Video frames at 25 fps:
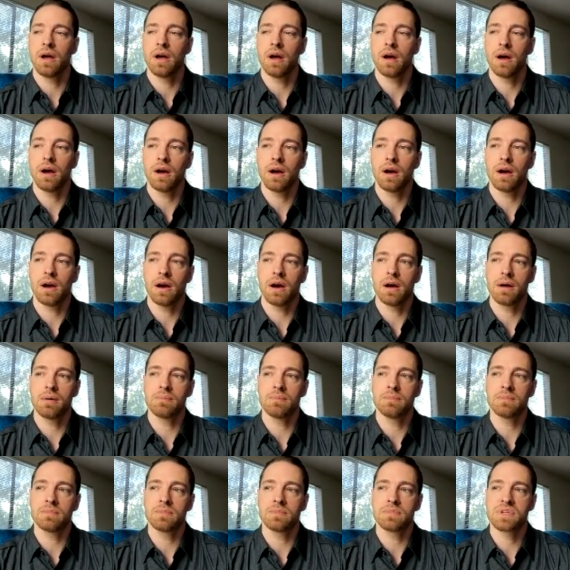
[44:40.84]

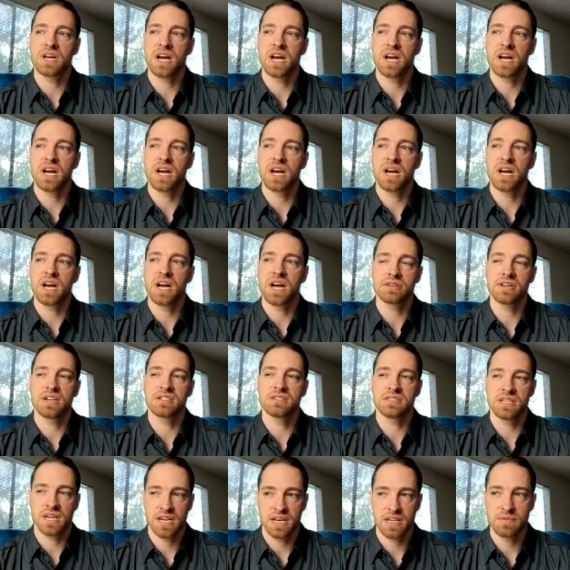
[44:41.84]
Um, I started
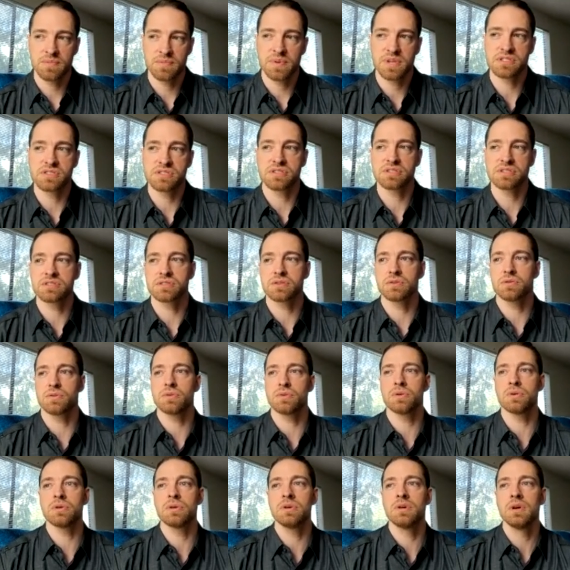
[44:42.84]
attending business
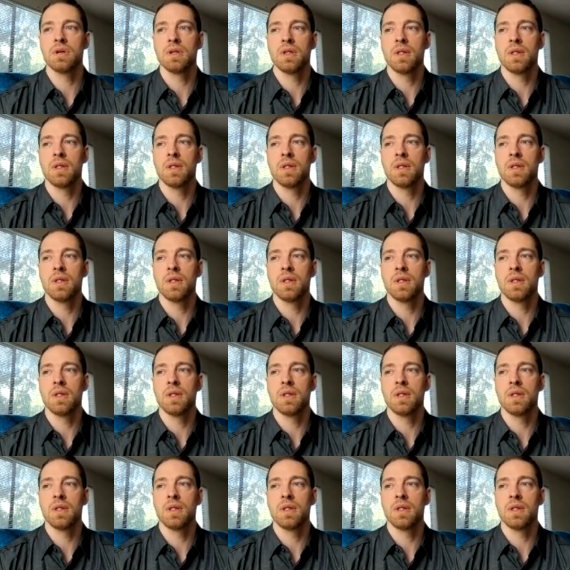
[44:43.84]
school,